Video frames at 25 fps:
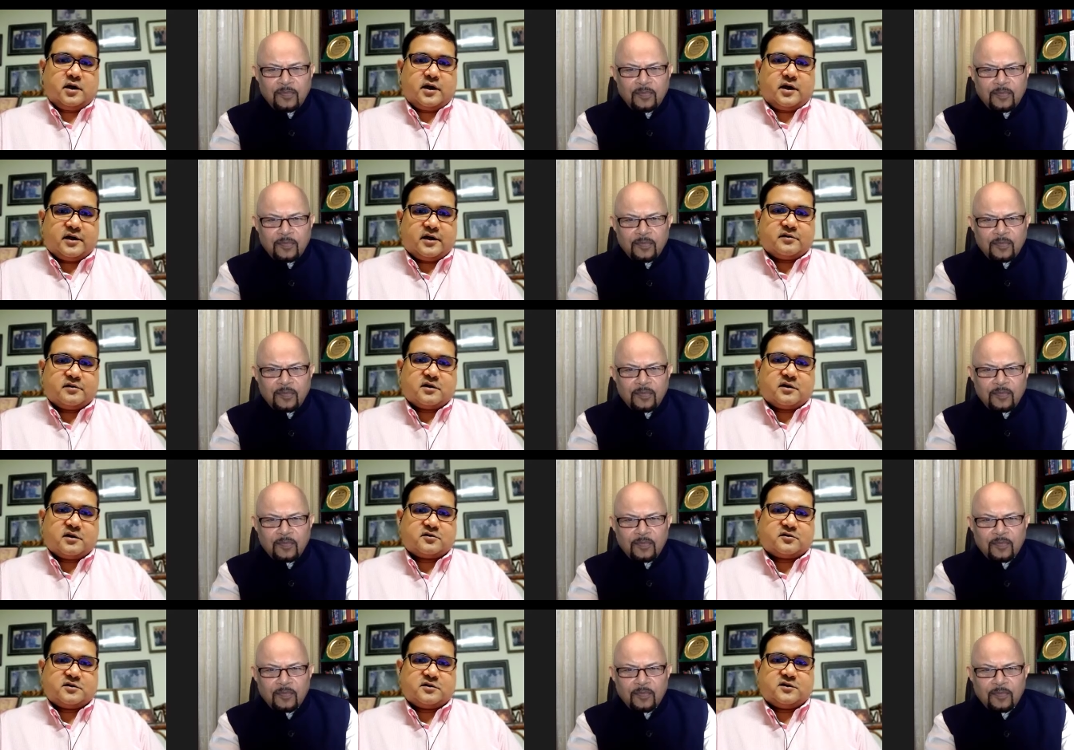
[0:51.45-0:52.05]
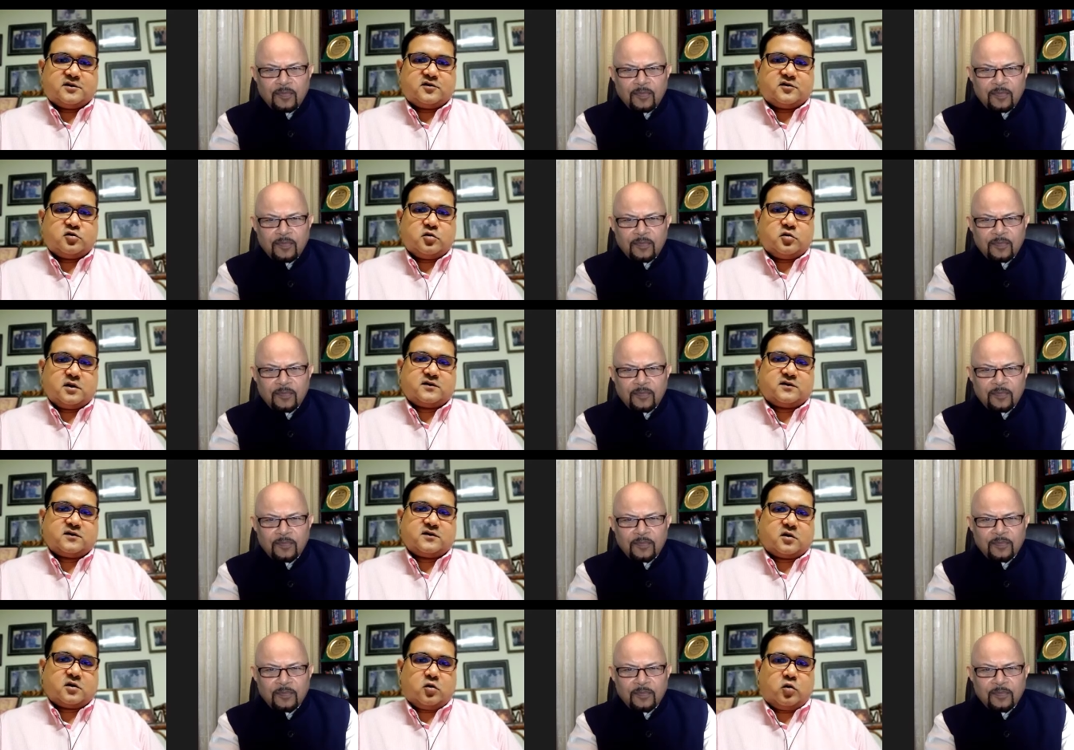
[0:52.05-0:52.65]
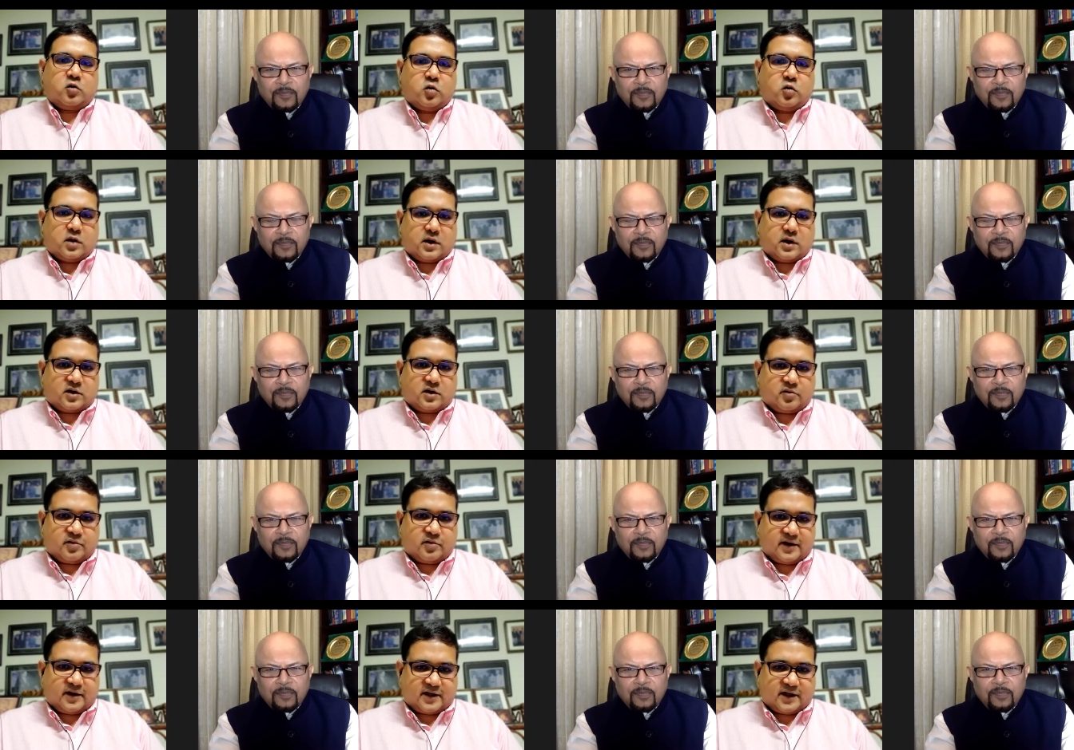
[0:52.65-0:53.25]
Speaker 1: Industries who
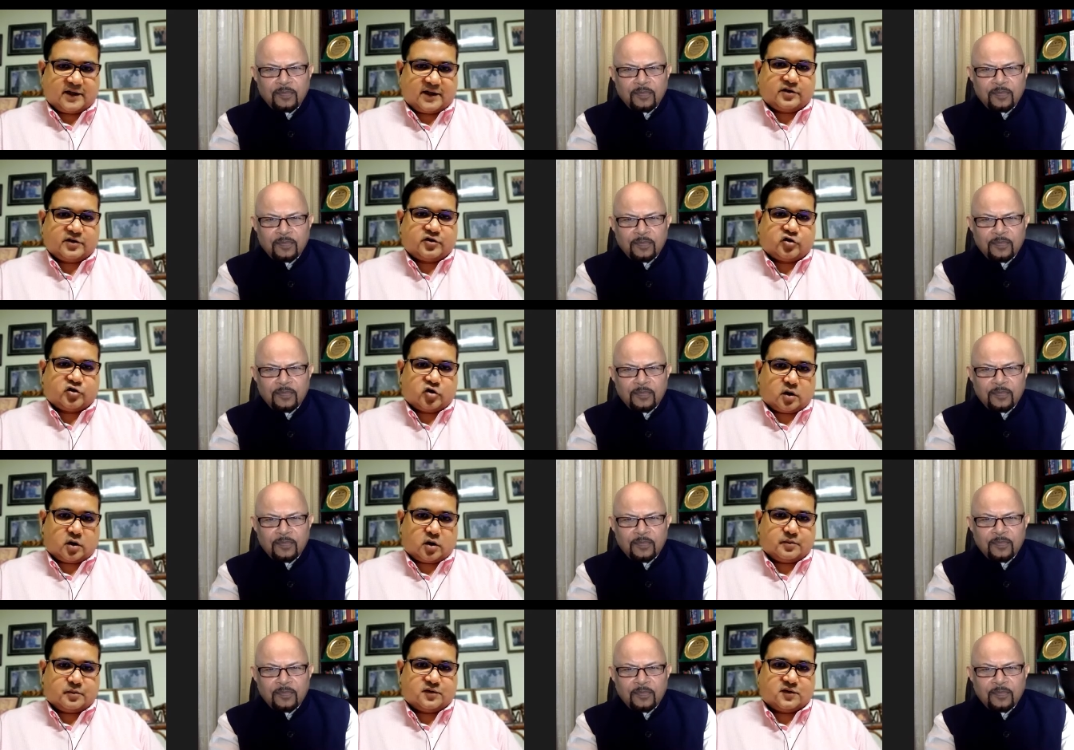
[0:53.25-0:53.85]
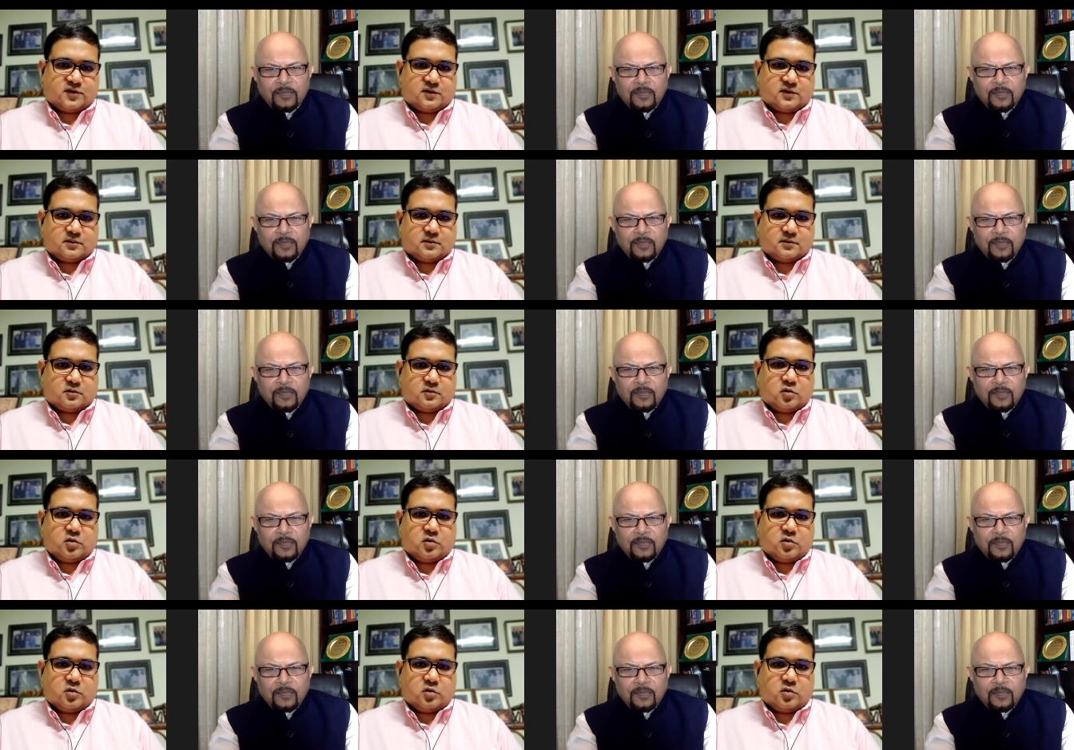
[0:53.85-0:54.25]
had retained jobs,